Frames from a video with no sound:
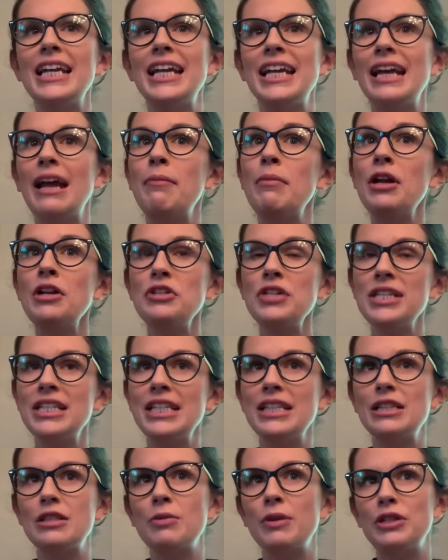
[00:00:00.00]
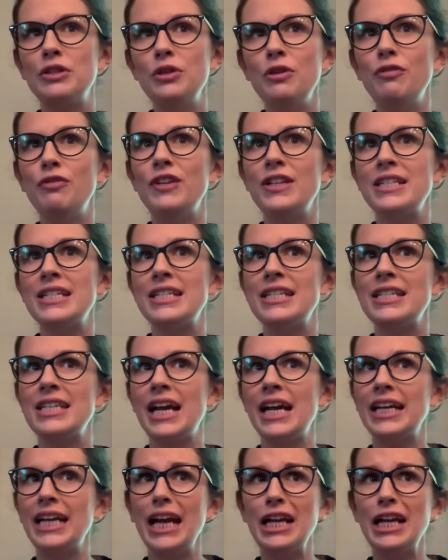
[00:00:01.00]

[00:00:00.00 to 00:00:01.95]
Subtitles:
And I'm not dressing this way to fit in society.